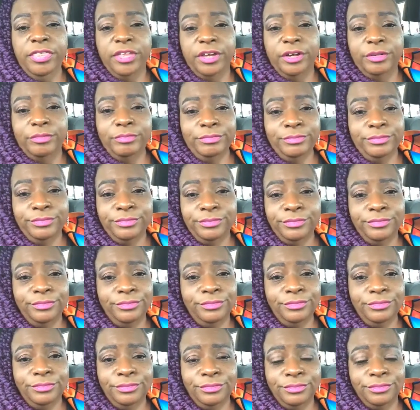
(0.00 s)
My
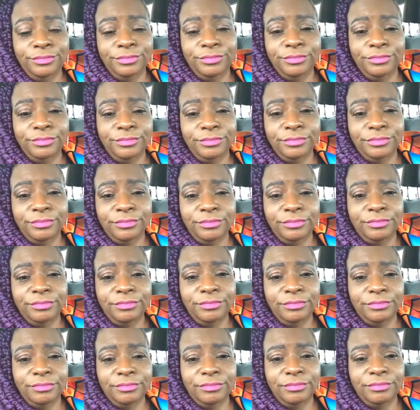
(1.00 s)
heart.
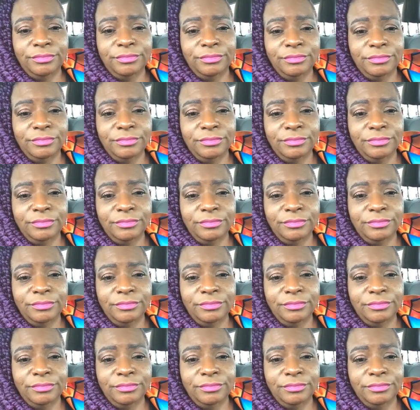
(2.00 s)
To say